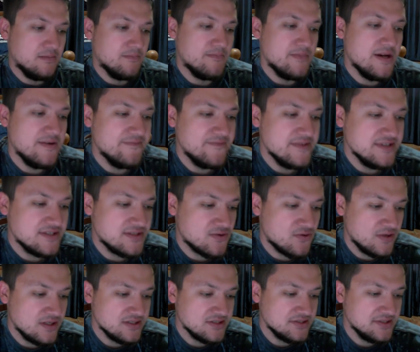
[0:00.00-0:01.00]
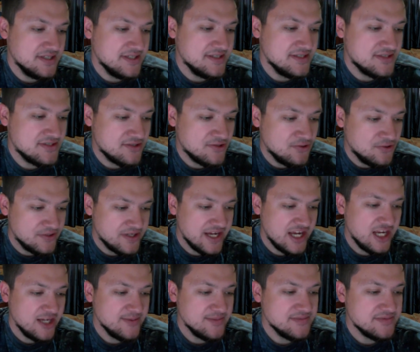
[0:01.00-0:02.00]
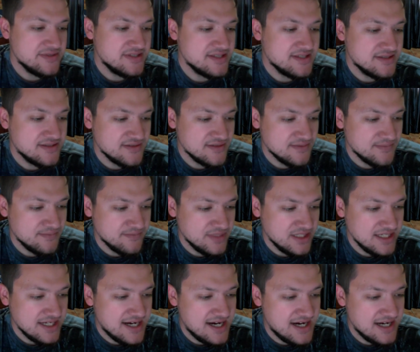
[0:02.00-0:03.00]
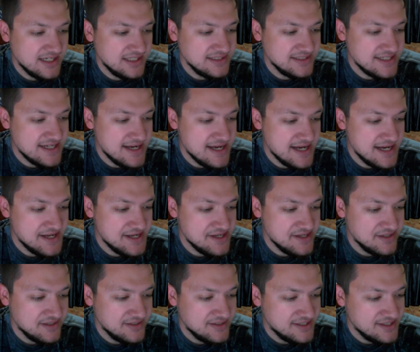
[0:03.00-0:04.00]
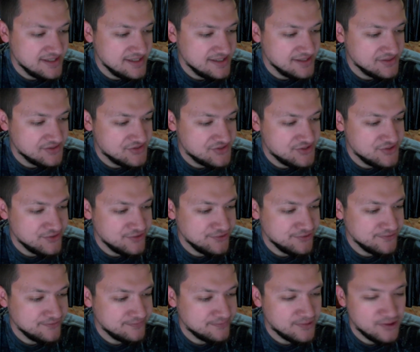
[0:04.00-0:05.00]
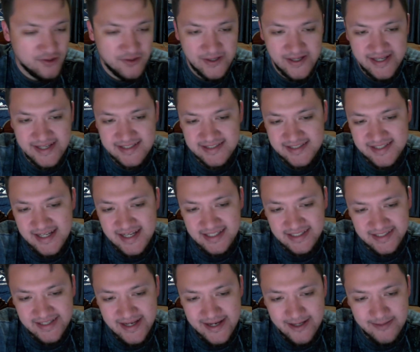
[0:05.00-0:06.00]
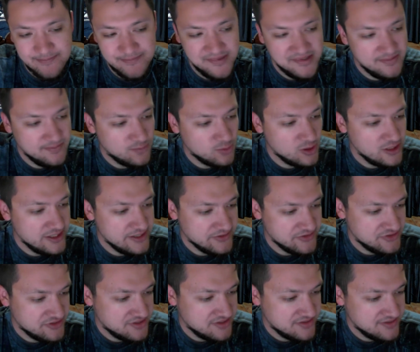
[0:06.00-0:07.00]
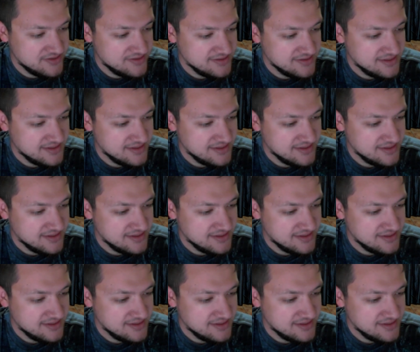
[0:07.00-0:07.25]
Memphis Grizzlies, two games behind at two. Boy, is that gap been bridged.